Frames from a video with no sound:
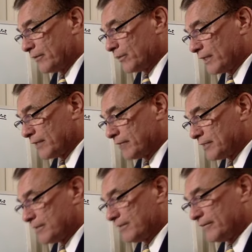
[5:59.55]
will increase
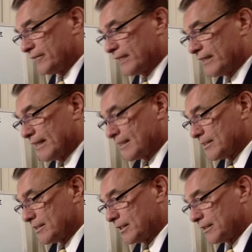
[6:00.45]
by
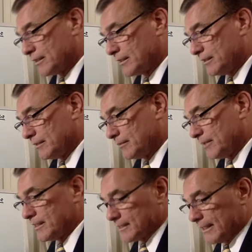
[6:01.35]
$15,000
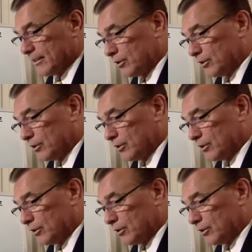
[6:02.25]
because they no